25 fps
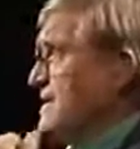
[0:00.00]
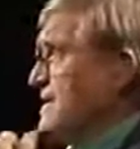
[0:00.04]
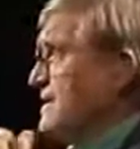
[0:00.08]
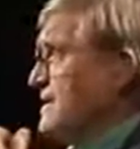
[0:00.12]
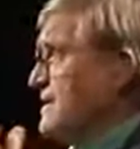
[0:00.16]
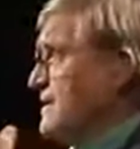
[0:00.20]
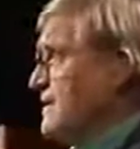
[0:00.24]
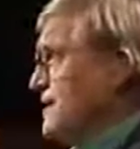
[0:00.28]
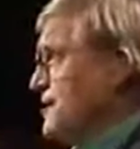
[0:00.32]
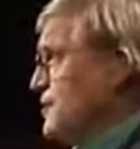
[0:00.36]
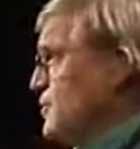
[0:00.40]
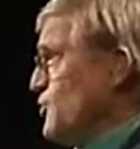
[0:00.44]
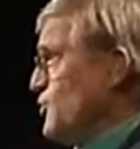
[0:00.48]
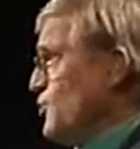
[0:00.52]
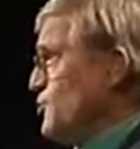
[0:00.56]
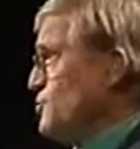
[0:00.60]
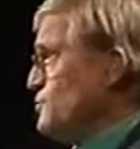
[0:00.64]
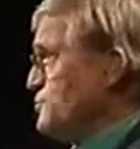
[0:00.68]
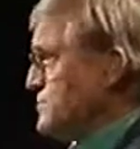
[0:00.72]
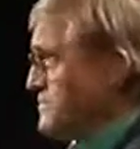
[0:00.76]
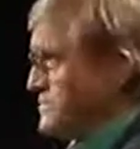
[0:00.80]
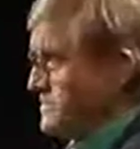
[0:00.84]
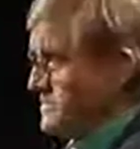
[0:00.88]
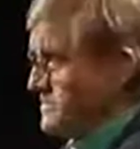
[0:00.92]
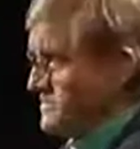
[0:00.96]
And I
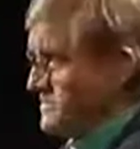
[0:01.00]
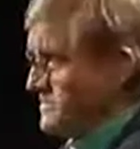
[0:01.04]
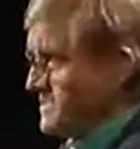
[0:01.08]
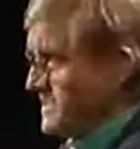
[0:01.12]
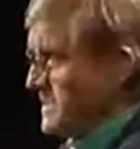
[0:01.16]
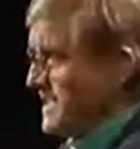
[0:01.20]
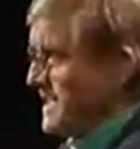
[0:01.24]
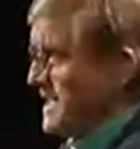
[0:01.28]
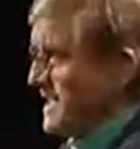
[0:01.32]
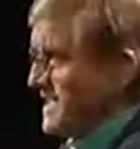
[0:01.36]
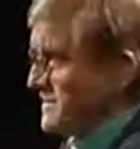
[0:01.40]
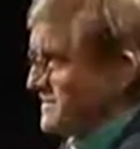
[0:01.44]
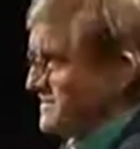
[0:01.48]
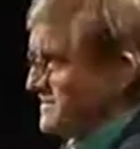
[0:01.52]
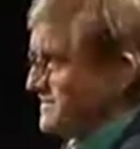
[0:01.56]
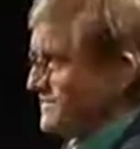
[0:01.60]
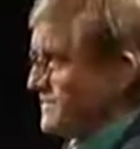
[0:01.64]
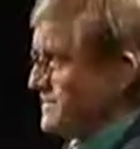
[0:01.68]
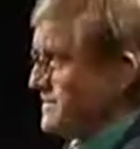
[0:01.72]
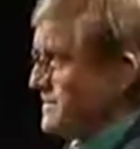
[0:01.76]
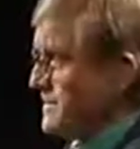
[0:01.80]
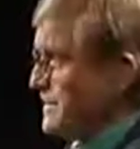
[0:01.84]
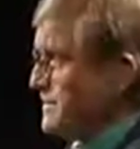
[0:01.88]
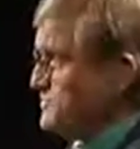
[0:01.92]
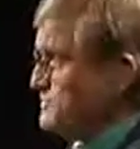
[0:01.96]
opened the
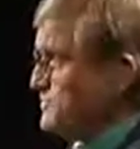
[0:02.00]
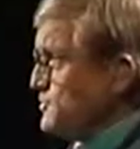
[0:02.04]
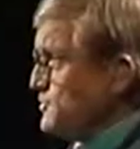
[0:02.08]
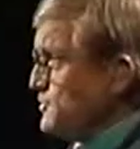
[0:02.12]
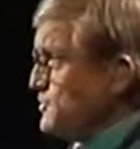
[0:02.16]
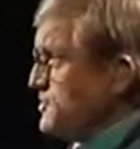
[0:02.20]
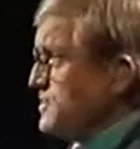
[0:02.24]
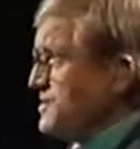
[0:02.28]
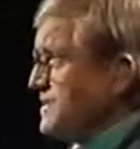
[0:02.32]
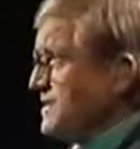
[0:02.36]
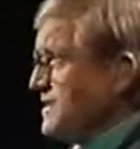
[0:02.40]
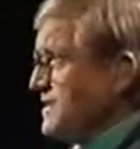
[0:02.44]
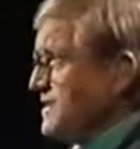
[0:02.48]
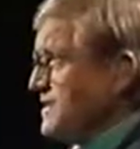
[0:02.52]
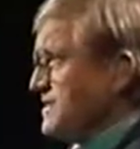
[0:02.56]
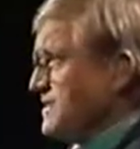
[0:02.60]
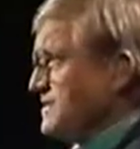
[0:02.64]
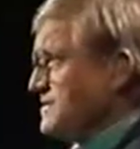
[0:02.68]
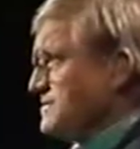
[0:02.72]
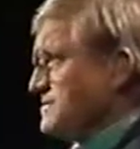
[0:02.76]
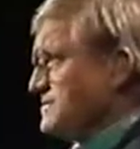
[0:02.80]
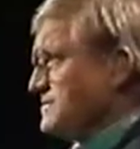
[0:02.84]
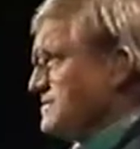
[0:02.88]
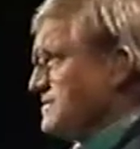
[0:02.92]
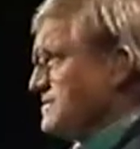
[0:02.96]
catalogue, and I'm looking at
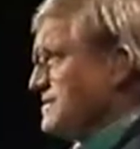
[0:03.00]
it,